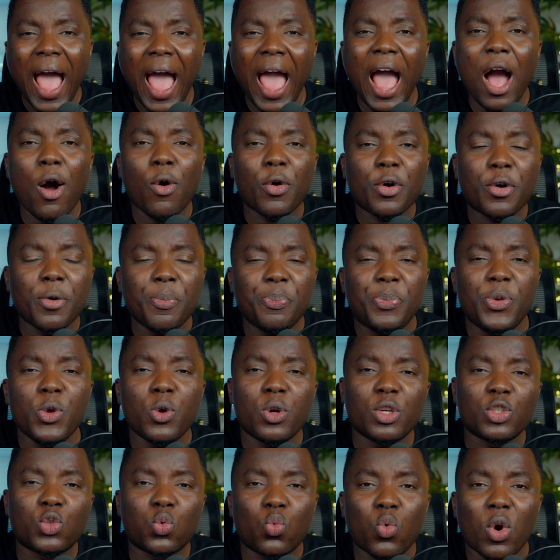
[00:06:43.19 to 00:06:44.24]
how
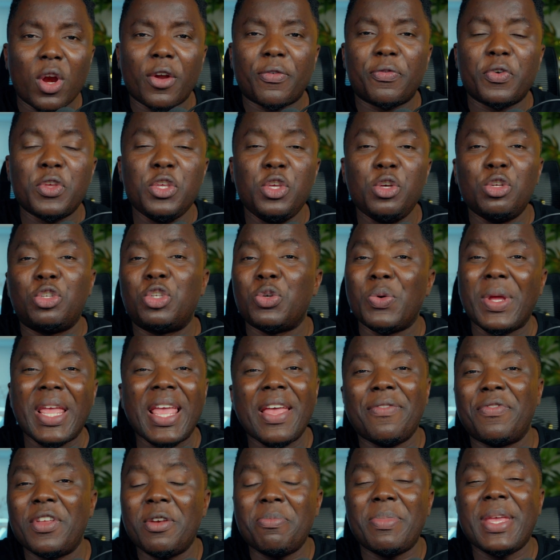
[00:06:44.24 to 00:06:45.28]
computers work for you to
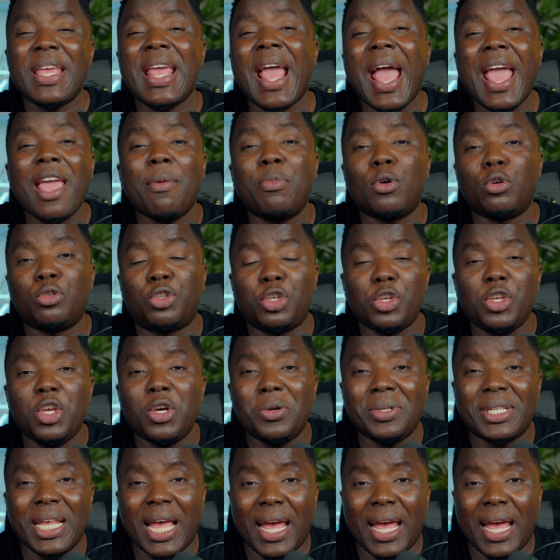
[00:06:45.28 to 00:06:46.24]
even be able to use